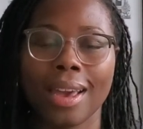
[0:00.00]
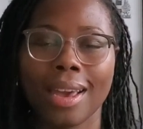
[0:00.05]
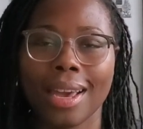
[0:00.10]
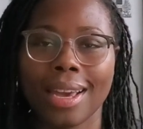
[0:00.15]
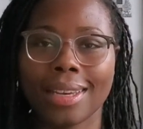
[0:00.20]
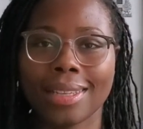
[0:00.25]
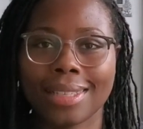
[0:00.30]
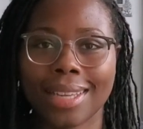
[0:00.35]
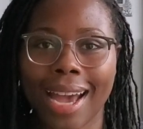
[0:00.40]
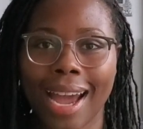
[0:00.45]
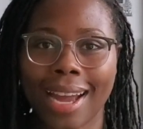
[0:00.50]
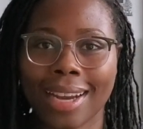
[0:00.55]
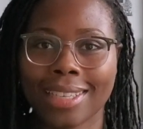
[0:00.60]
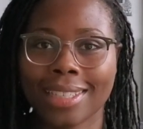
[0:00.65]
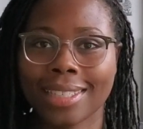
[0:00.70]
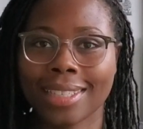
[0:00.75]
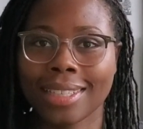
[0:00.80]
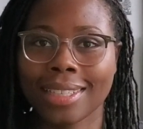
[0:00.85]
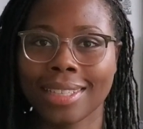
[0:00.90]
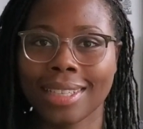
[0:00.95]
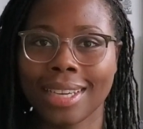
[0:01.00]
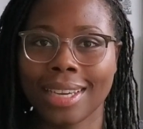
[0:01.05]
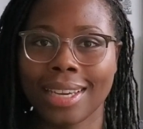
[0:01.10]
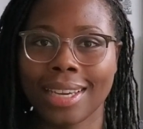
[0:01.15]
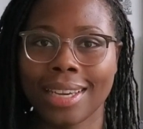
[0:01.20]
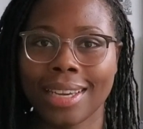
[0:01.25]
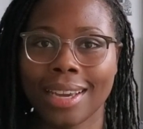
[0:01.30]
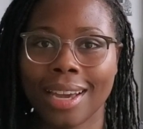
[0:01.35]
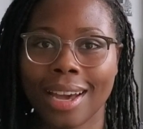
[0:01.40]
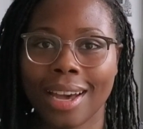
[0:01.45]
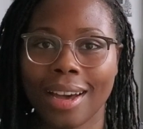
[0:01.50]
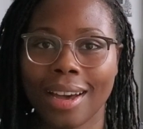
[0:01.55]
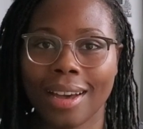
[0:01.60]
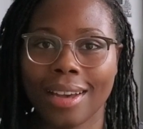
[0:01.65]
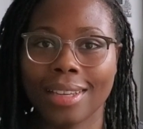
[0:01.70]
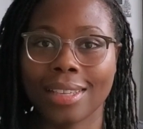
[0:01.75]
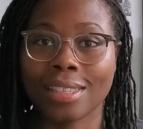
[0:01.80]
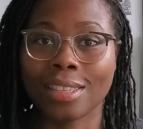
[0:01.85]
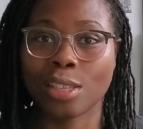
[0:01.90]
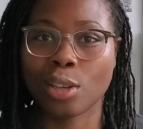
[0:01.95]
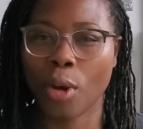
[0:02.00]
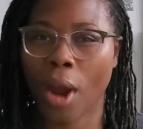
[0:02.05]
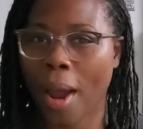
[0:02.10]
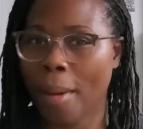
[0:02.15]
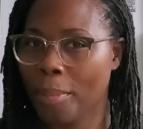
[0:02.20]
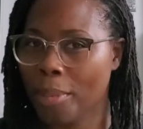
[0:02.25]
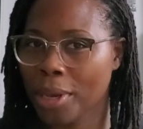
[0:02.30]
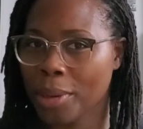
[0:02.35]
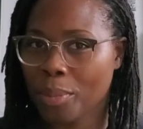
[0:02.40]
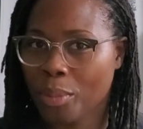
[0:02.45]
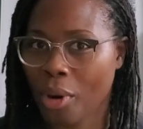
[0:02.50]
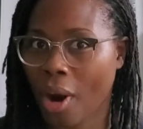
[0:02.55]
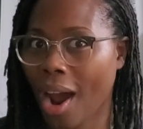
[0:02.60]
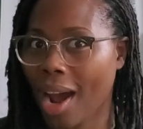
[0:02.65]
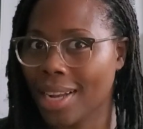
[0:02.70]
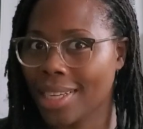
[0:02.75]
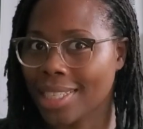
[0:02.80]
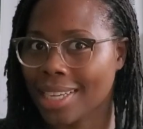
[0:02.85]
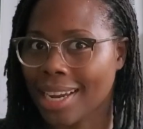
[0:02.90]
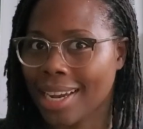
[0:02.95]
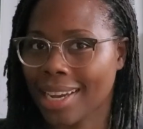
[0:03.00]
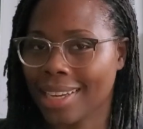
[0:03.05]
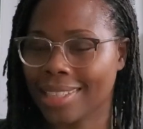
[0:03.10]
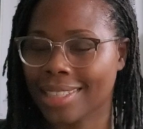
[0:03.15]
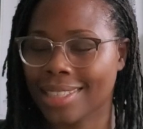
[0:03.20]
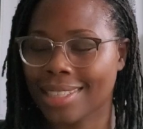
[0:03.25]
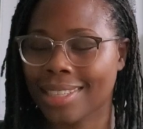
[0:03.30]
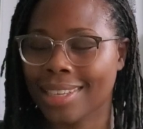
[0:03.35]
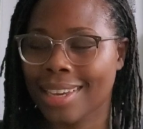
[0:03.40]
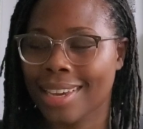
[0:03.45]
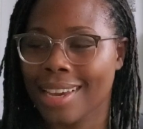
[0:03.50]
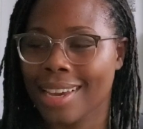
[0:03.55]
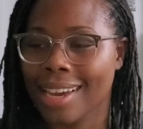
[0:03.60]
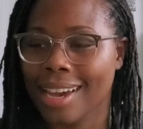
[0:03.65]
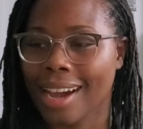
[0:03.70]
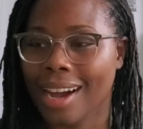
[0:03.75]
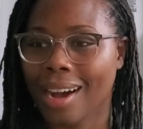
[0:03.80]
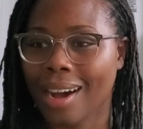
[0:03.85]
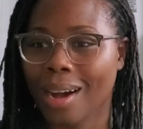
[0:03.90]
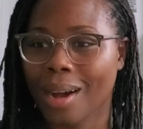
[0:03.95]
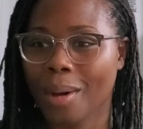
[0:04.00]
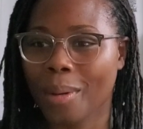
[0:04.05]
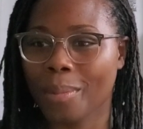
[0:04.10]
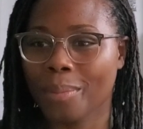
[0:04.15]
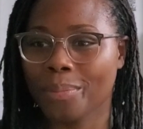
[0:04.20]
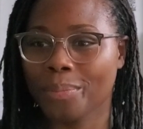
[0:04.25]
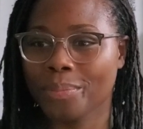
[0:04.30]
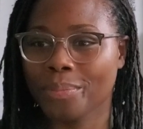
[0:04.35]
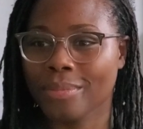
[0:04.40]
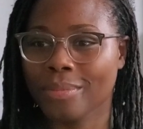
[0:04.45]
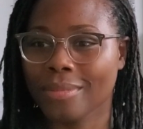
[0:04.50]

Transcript: is actually a scrappy project um,